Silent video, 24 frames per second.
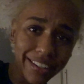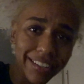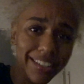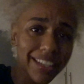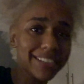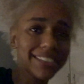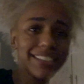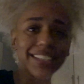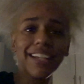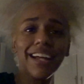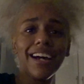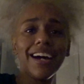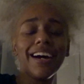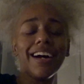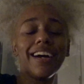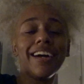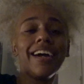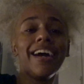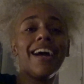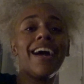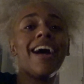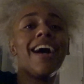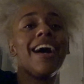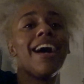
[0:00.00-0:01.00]
That's a lie.
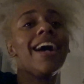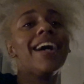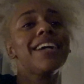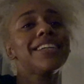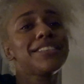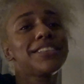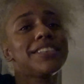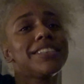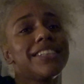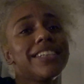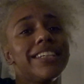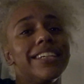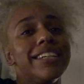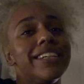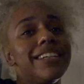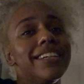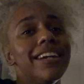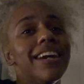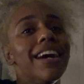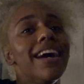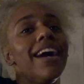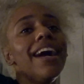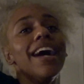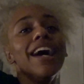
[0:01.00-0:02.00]
Actually,
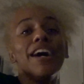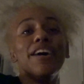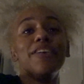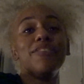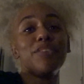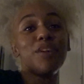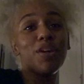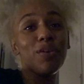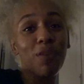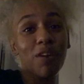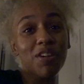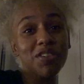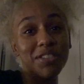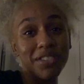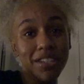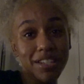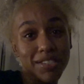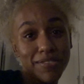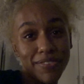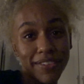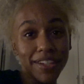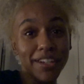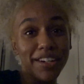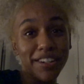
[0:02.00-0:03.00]
if you're watching this
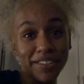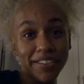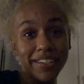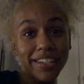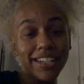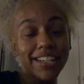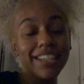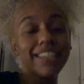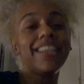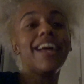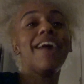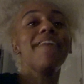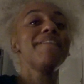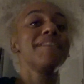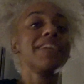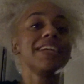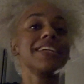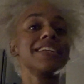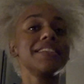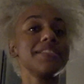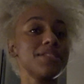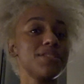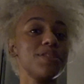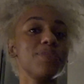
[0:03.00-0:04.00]
video already, that
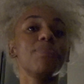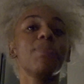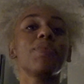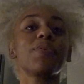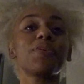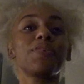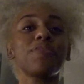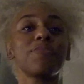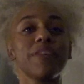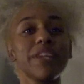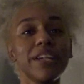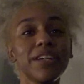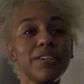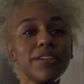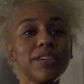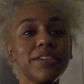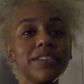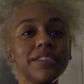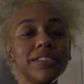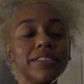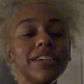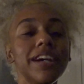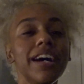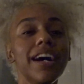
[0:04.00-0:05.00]
means the Puerto
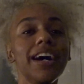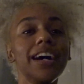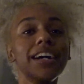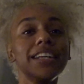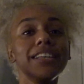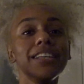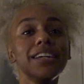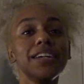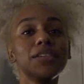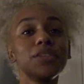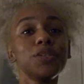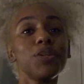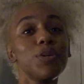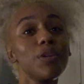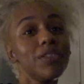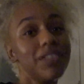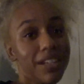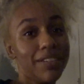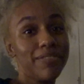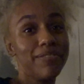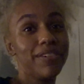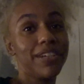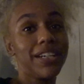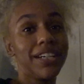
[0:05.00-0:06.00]
Rico and the
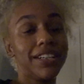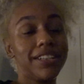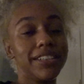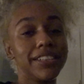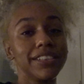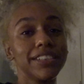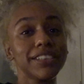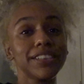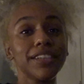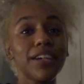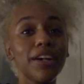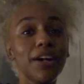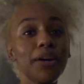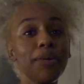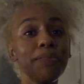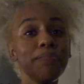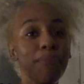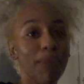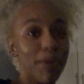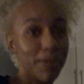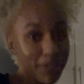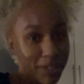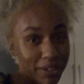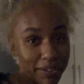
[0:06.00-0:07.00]
Tulum vlogs are
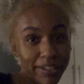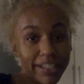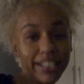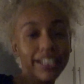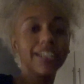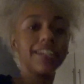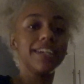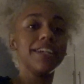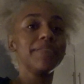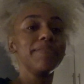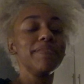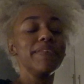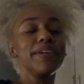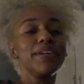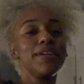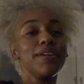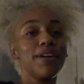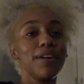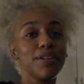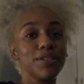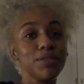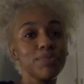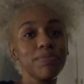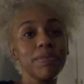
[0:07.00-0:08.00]
both already up, and
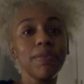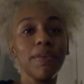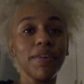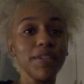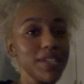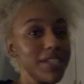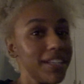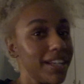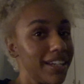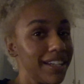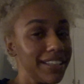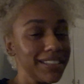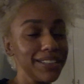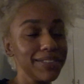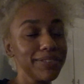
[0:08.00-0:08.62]
y'all should be watching that as